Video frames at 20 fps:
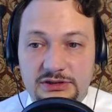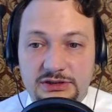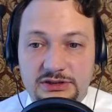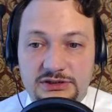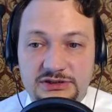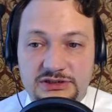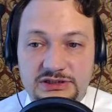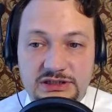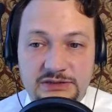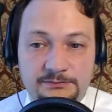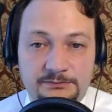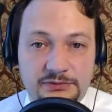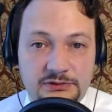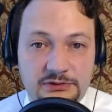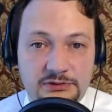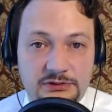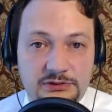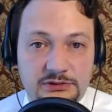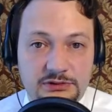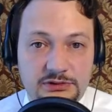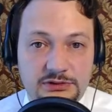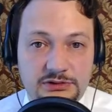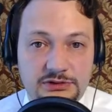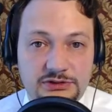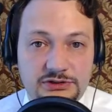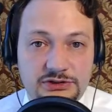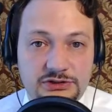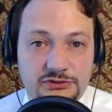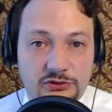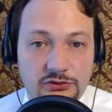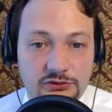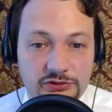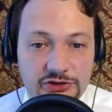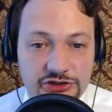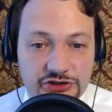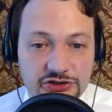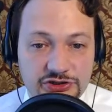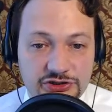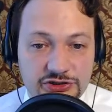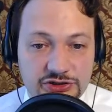Simple
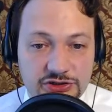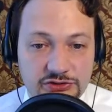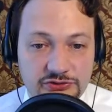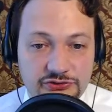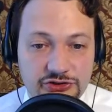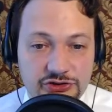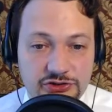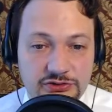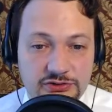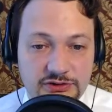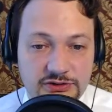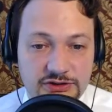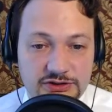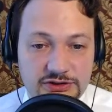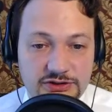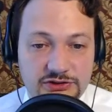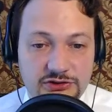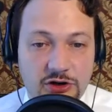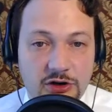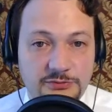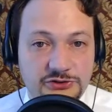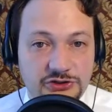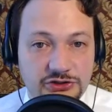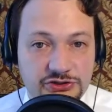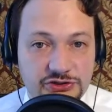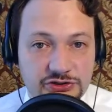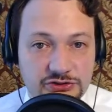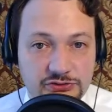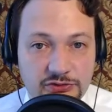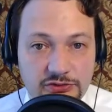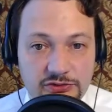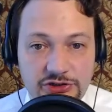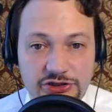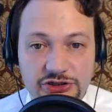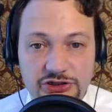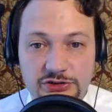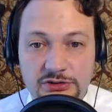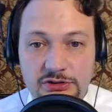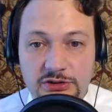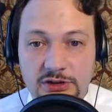Storage Solution, this is object
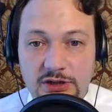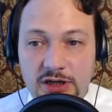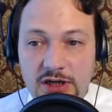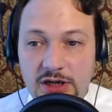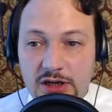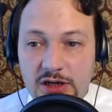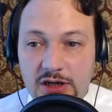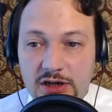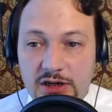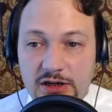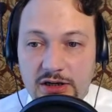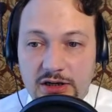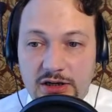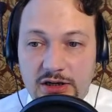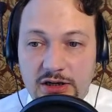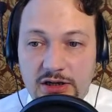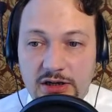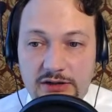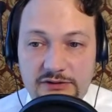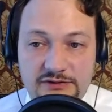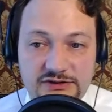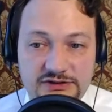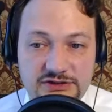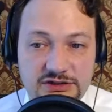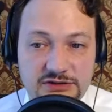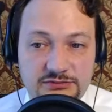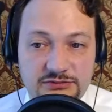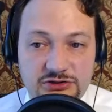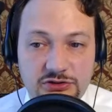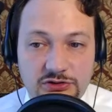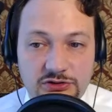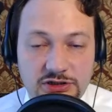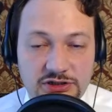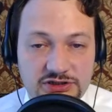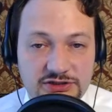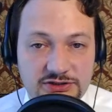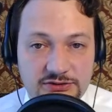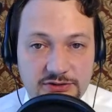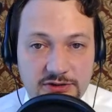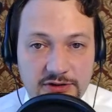storage. This is Amazon
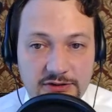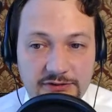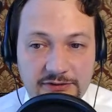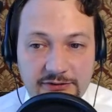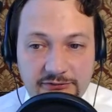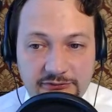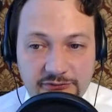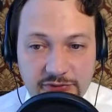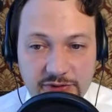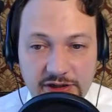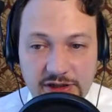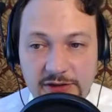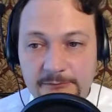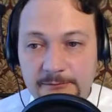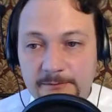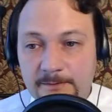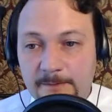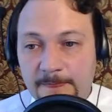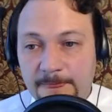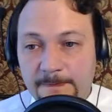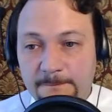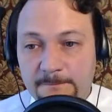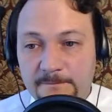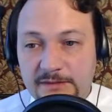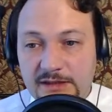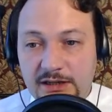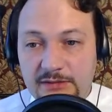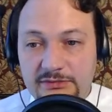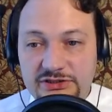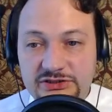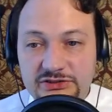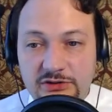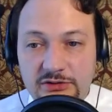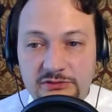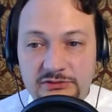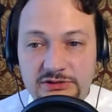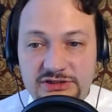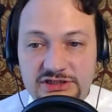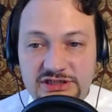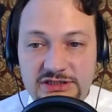S3.
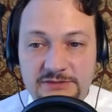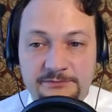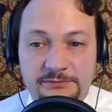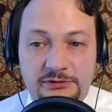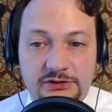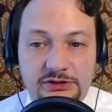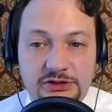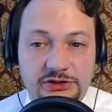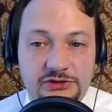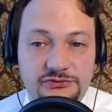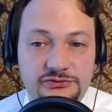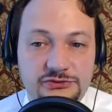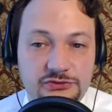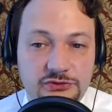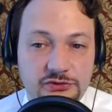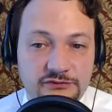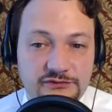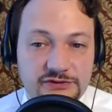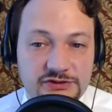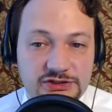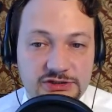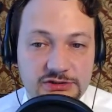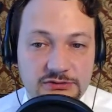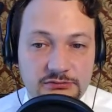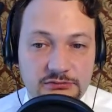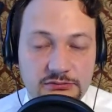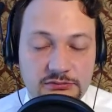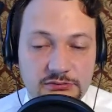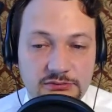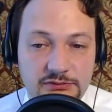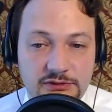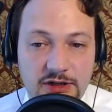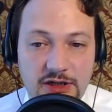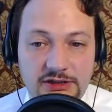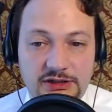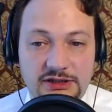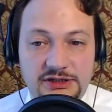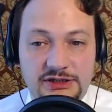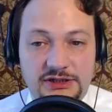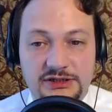Amazon Simple Queue Service,
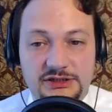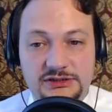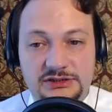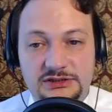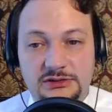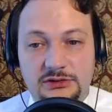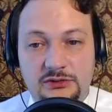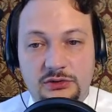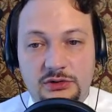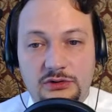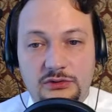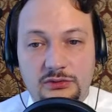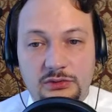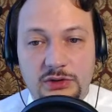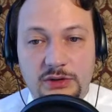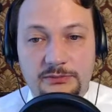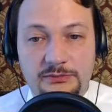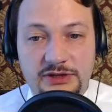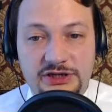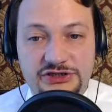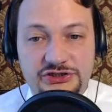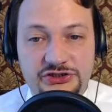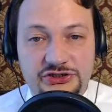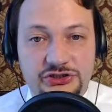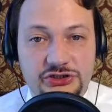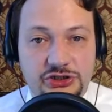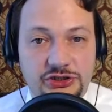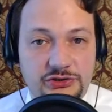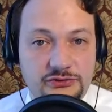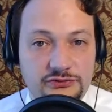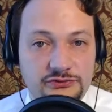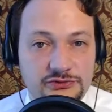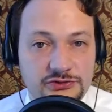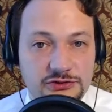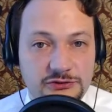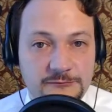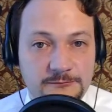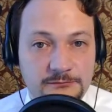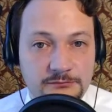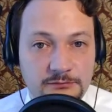that is web message queues.
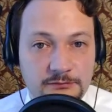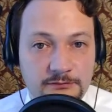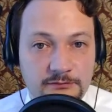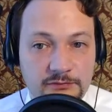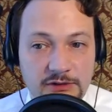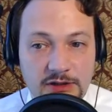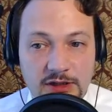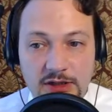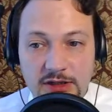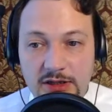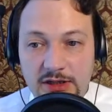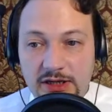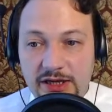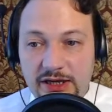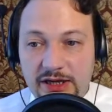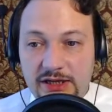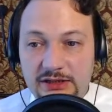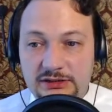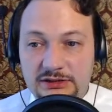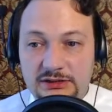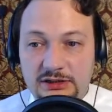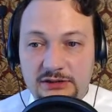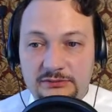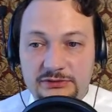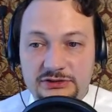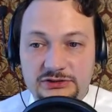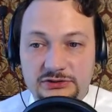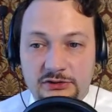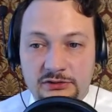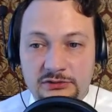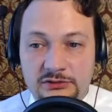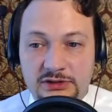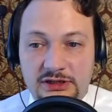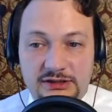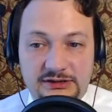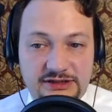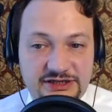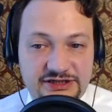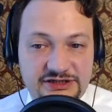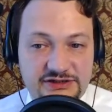And Amazon
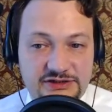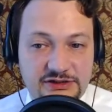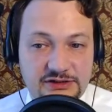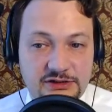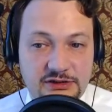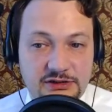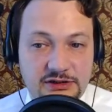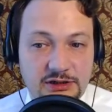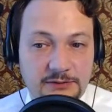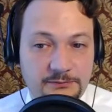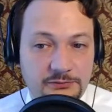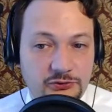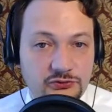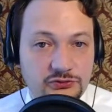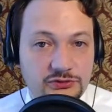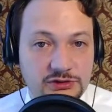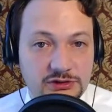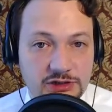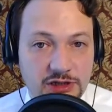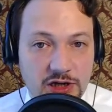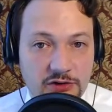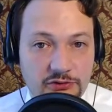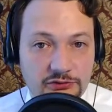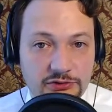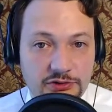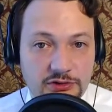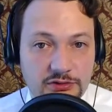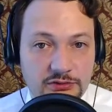Elastic Compute Cloud,